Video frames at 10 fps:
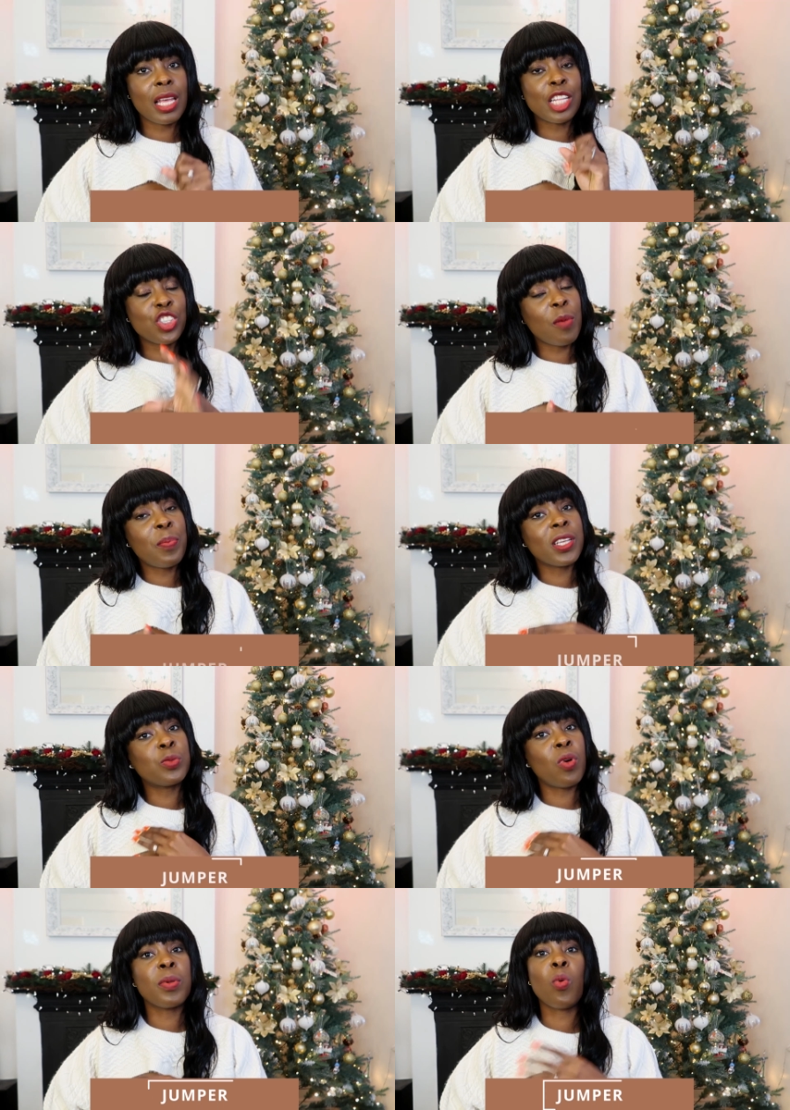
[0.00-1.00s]
a jumper
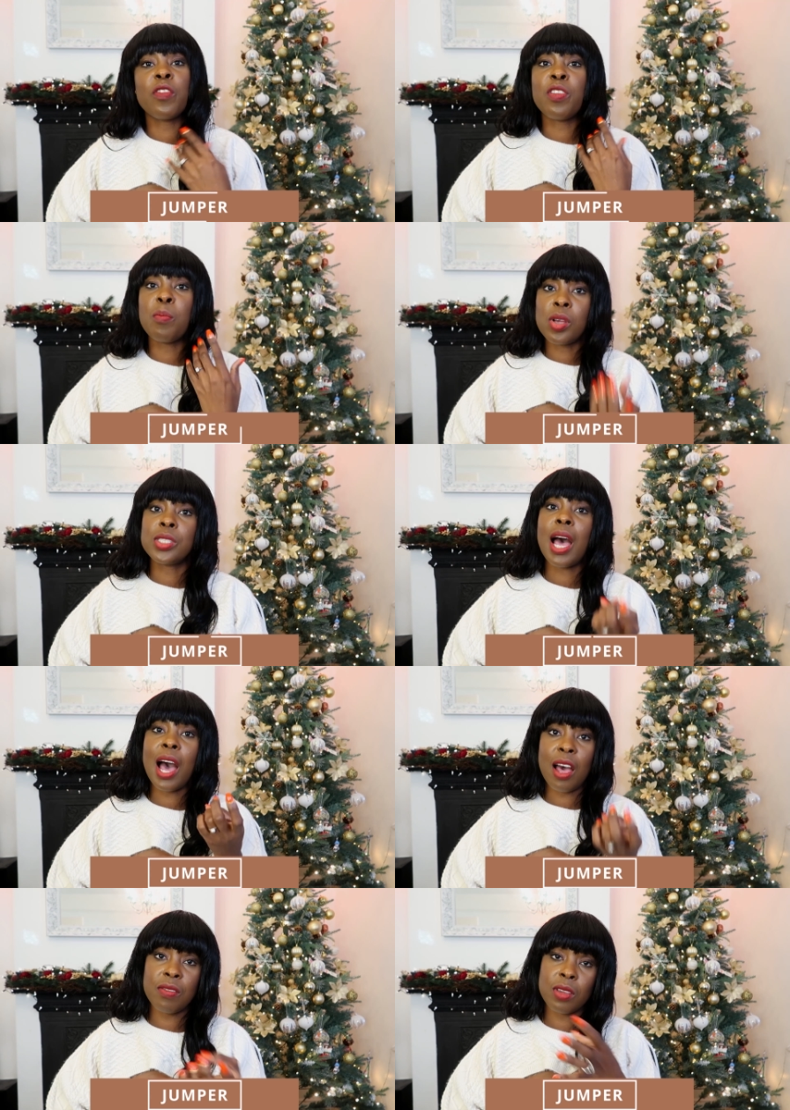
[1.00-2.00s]
is probably one of the
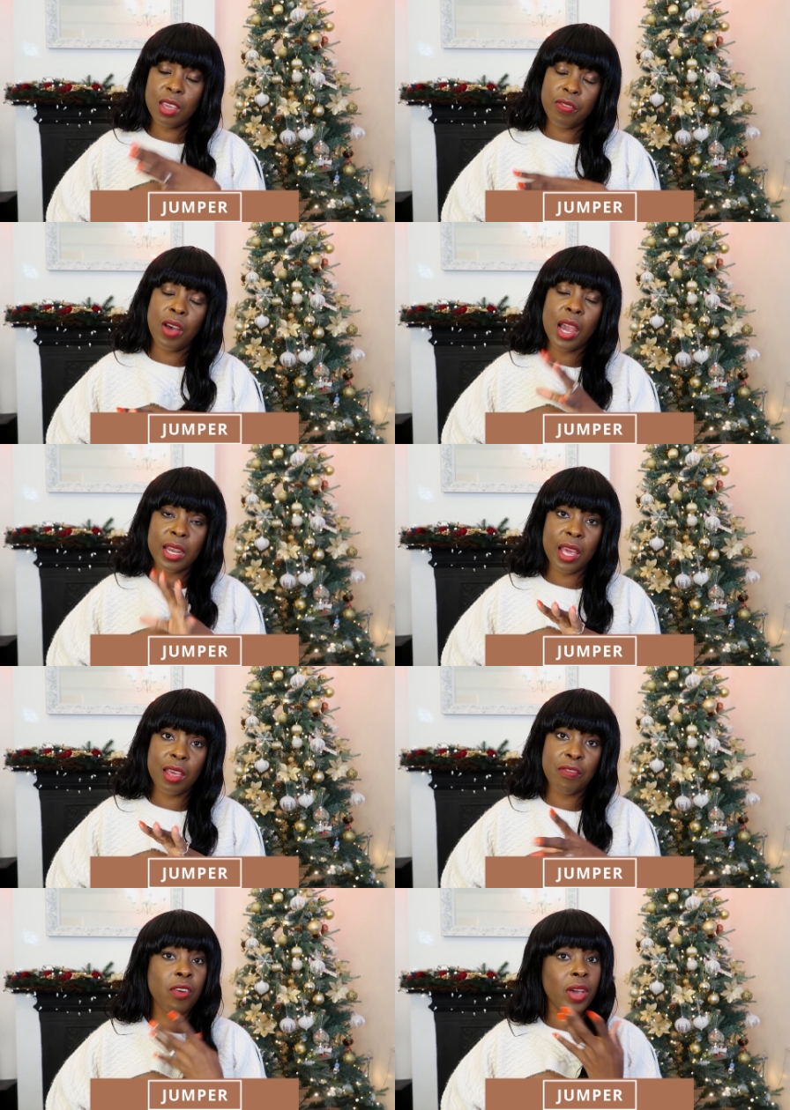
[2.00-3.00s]
must-have gift
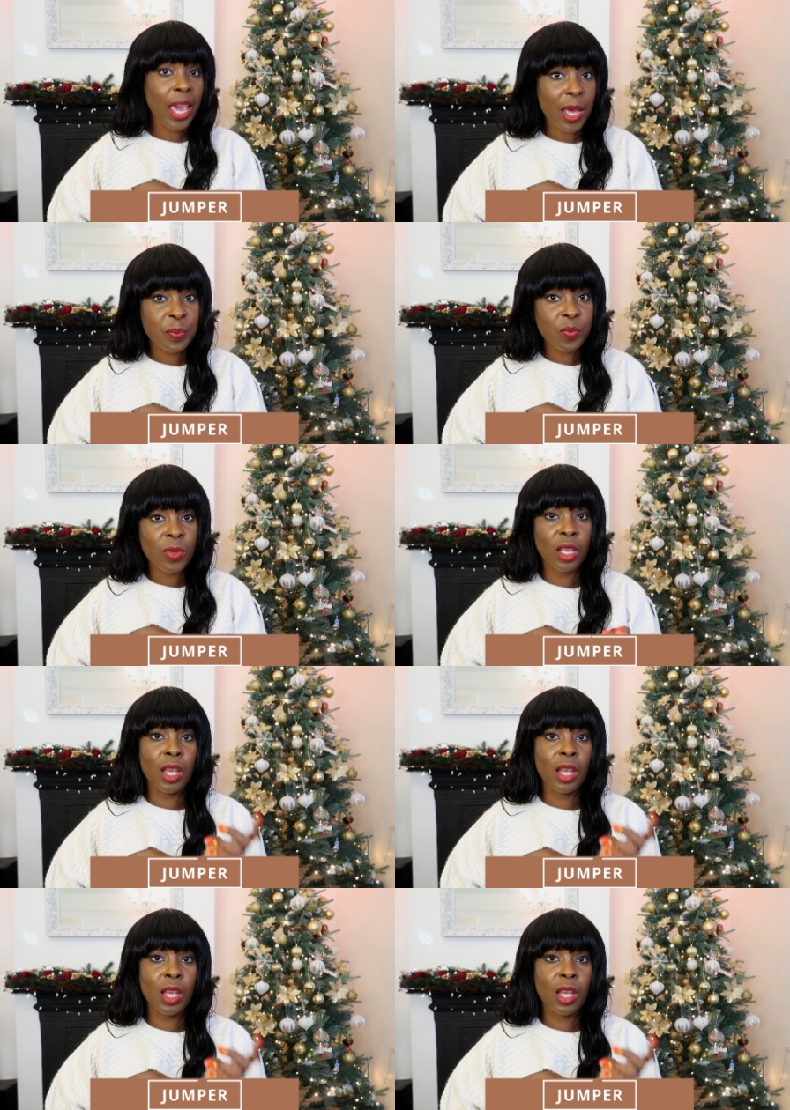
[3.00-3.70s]
idea for him.